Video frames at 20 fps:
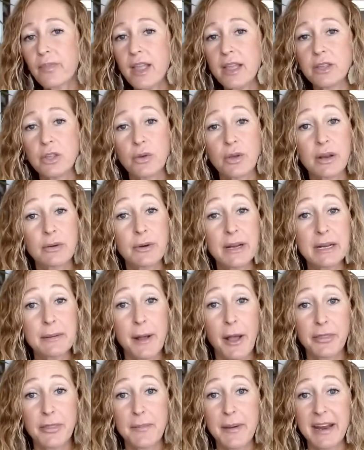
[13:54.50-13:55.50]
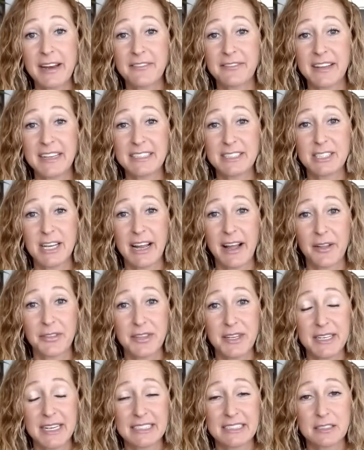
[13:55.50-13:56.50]
You can read about the benefits, check out
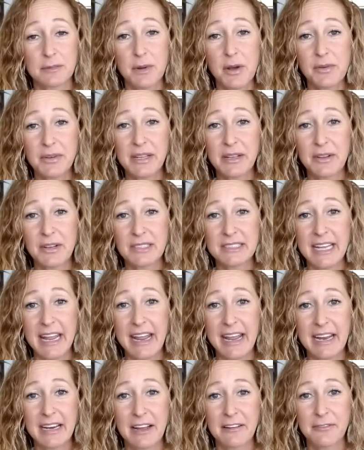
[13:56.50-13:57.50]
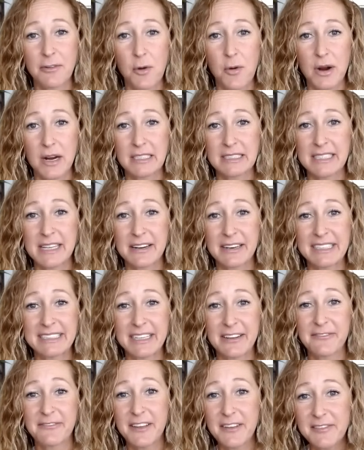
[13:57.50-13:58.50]
the testimonials, and of course, there is
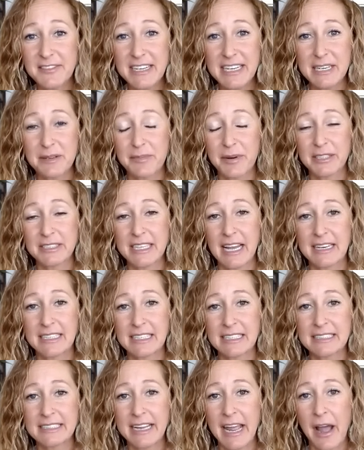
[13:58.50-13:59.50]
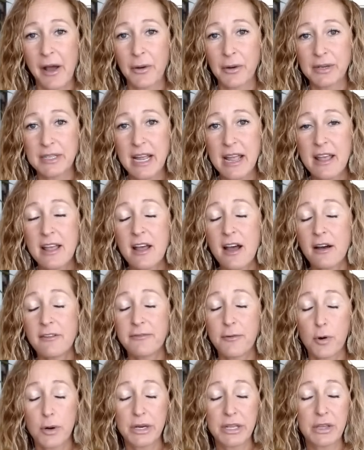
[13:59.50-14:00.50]
a 15% discount
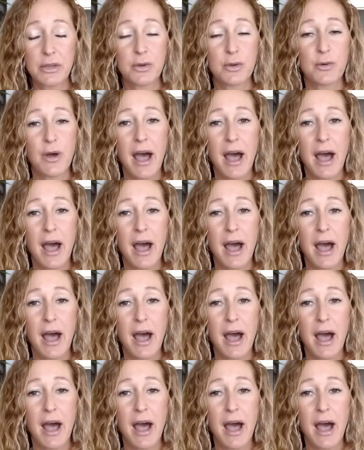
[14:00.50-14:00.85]
for you